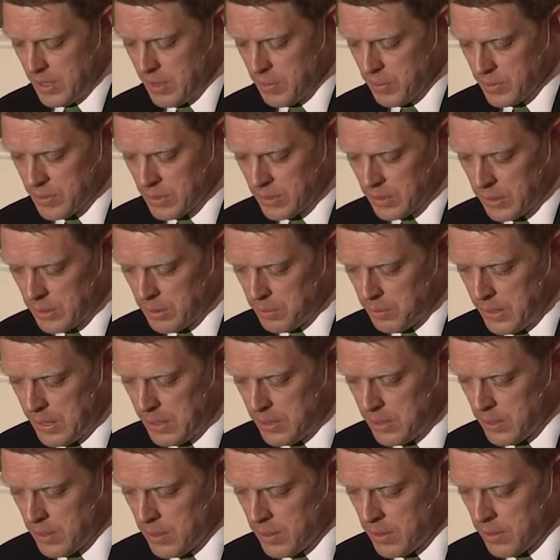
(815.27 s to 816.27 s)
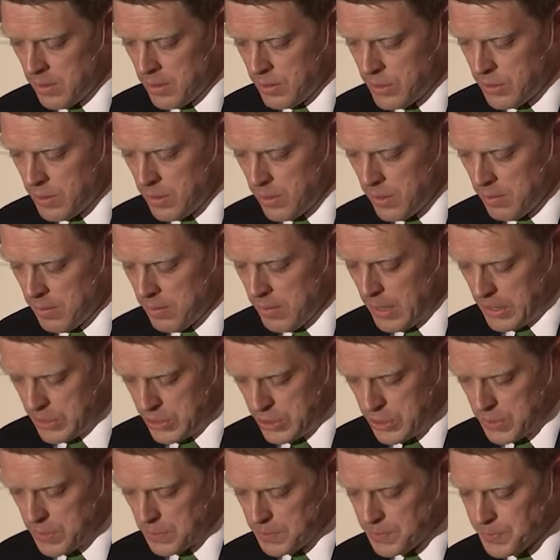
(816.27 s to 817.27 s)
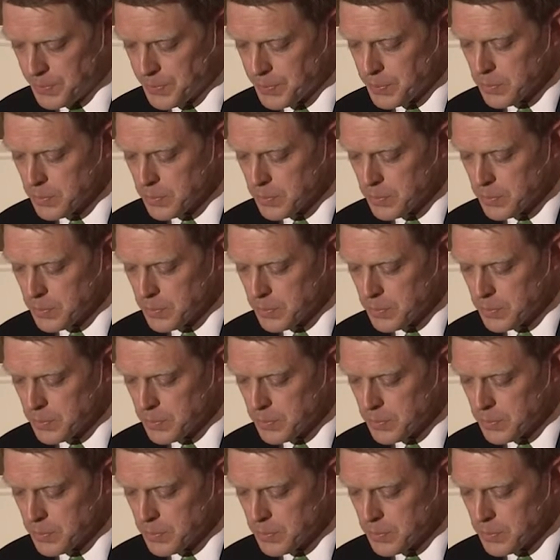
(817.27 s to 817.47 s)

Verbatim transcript: it was a little bit much.